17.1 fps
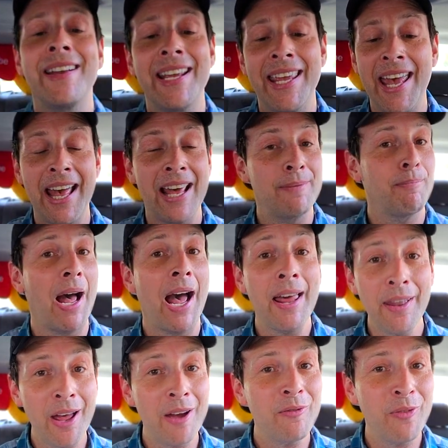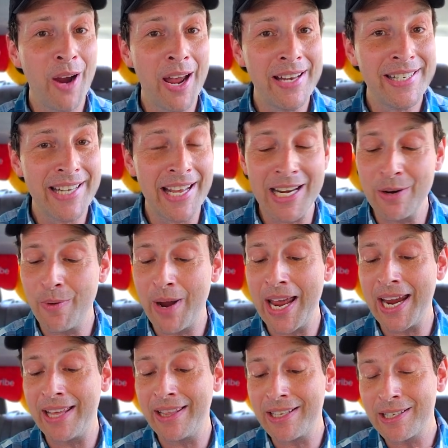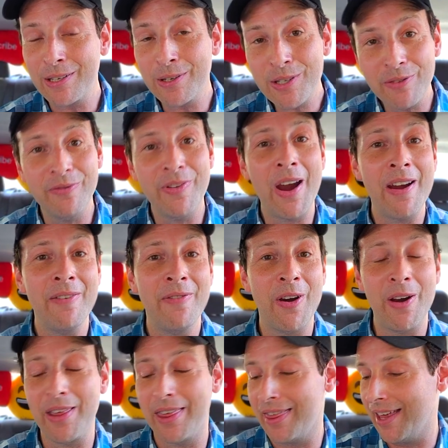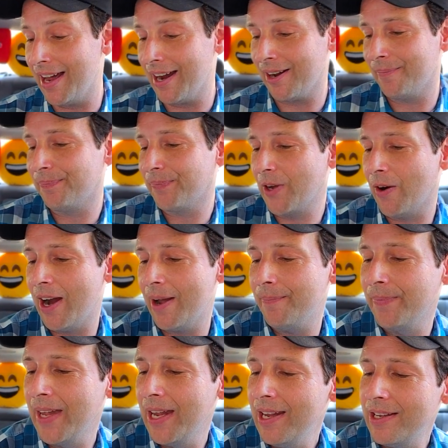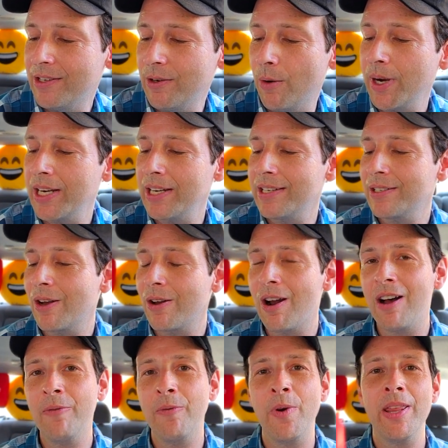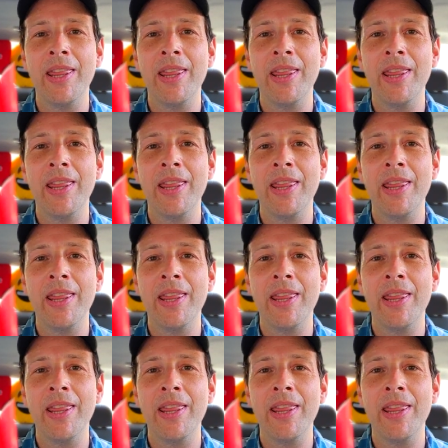And again, I love ranch anyway, and this looks very, very thick. All right, so what we're gonna start off